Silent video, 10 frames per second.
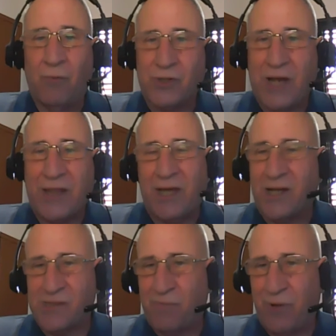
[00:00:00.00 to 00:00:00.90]
which I think
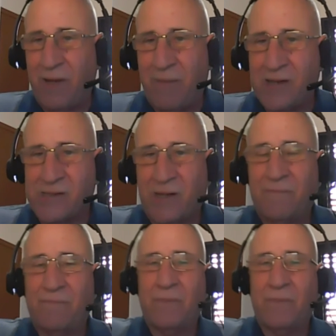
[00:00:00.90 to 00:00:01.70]
is pretty amazing,